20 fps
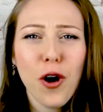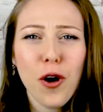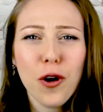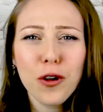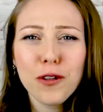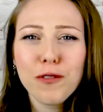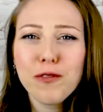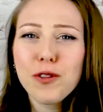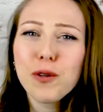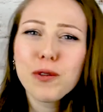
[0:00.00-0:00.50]

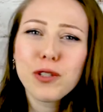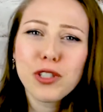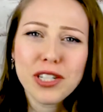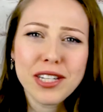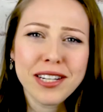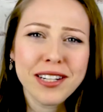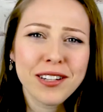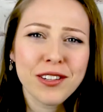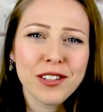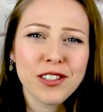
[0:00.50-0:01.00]
All of those
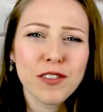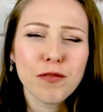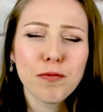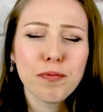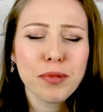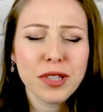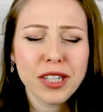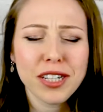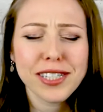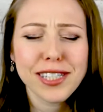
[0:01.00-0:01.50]
years
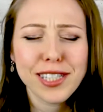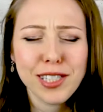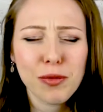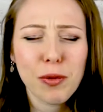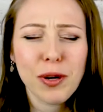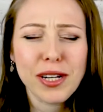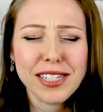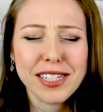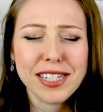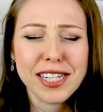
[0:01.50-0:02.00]
of blood,
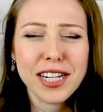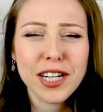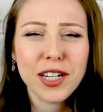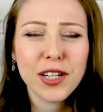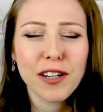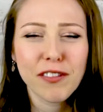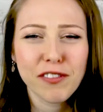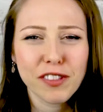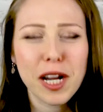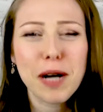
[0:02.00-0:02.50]
sweat, and tear
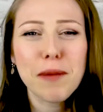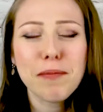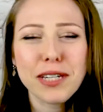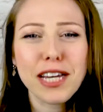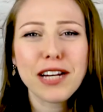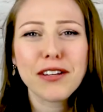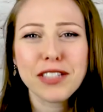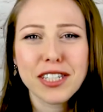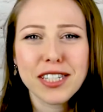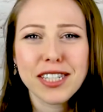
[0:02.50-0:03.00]
have come
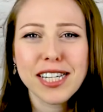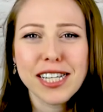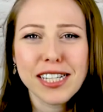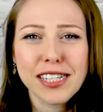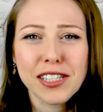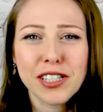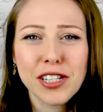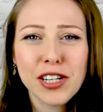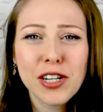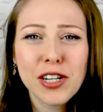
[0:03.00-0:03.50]
down to this,